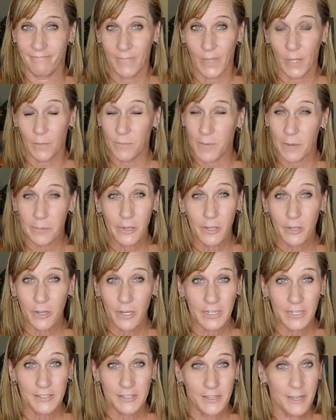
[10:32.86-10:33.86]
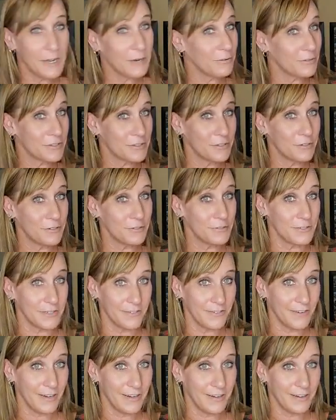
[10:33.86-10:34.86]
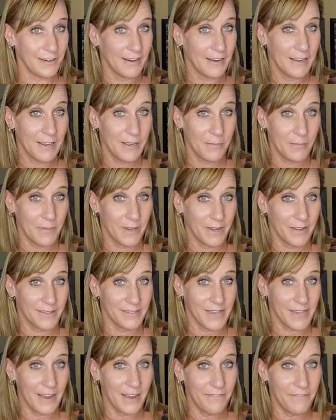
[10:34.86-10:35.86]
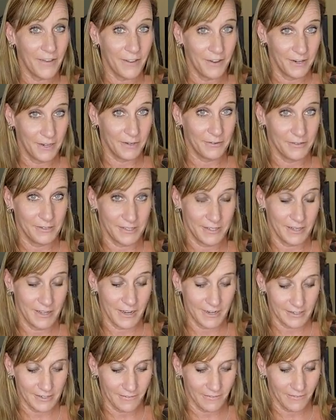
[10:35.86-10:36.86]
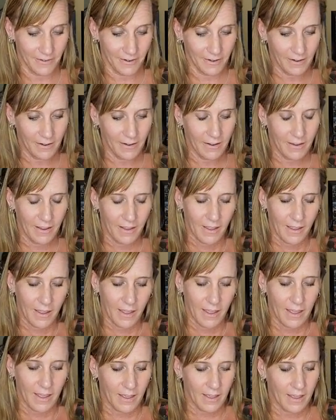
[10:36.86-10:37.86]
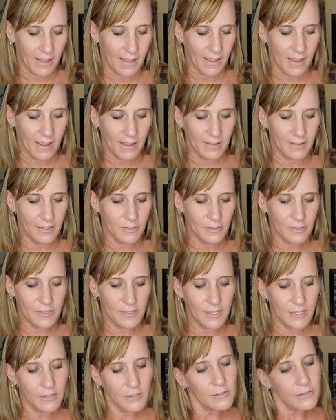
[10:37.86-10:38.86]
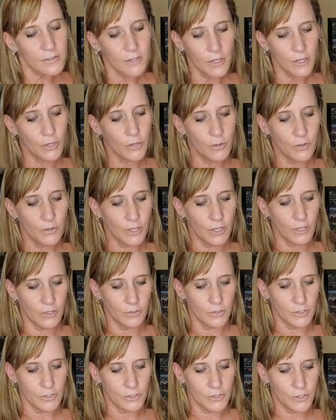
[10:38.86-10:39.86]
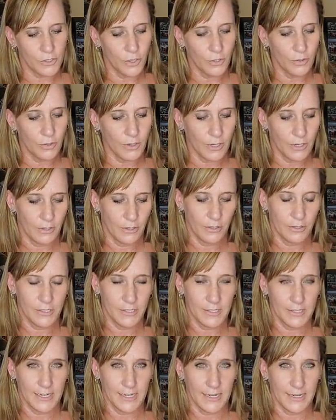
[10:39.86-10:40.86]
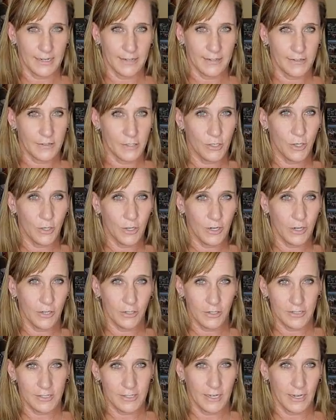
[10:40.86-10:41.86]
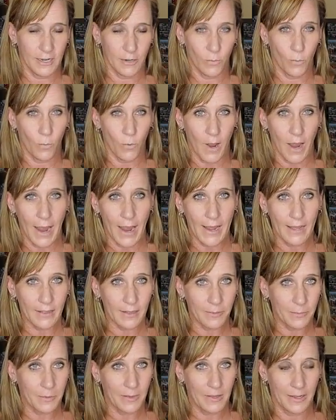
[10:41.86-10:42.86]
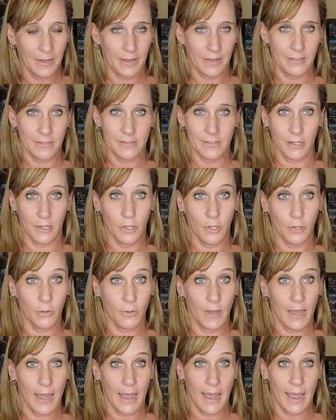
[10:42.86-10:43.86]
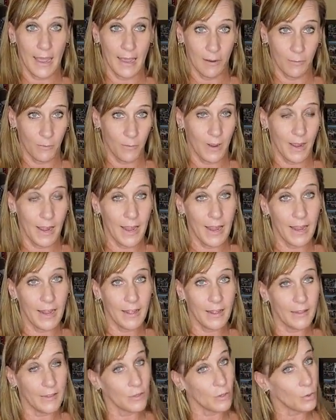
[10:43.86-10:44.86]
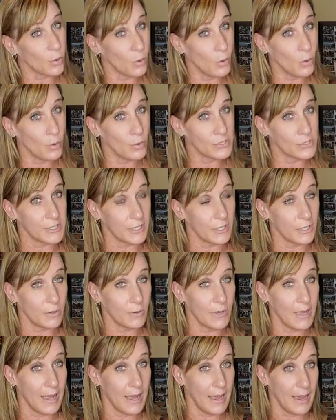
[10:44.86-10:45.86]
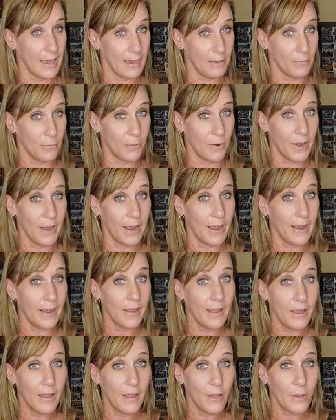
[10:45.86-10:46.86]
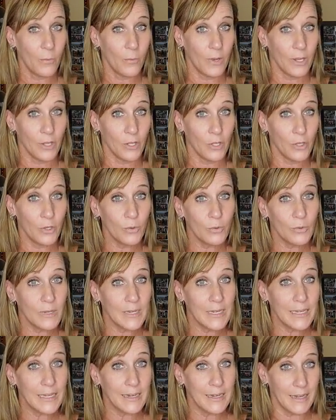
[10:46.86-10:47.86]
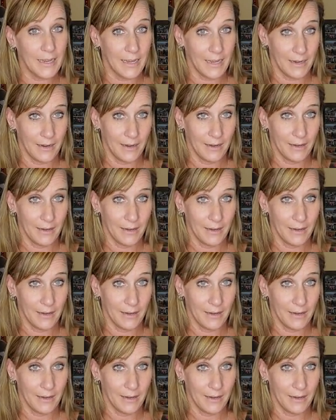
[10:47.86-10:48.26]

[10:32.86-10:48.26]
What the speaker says: maybe you guys thought it was a little different, because I felt it was a lot different. And there's things, though, that you just don't understand. You don't understand why the plans that you had, why the goals that you had, why what you needed